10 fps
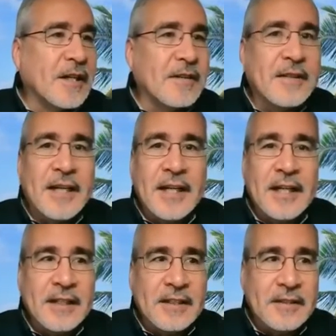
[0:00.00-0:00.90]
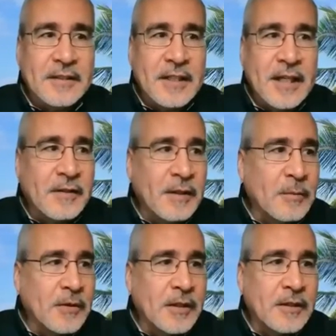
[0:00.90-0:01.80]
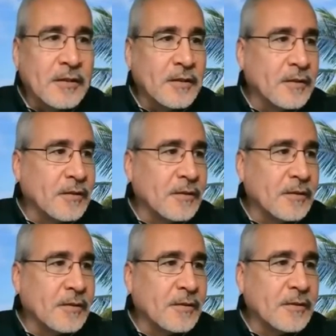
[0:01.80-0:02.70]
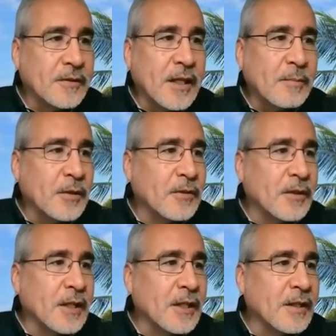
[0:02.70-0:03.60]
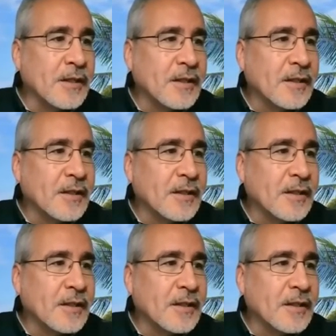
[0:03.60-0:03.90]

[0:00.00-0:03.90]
All right, so now I'm going to stop recording.